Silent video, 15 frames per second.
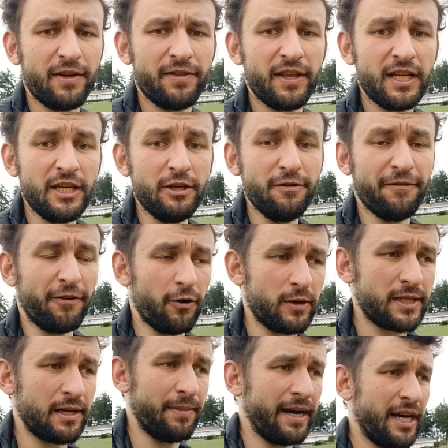than you'd
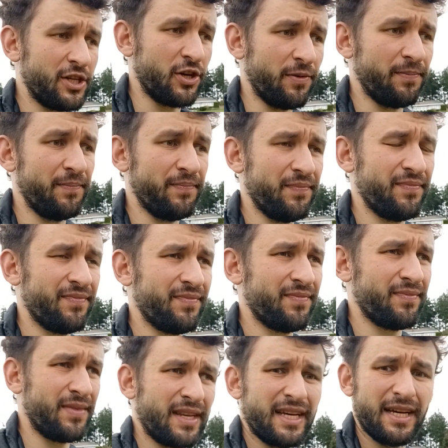first imagine.
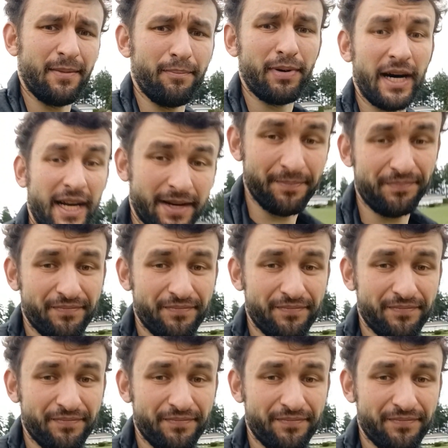But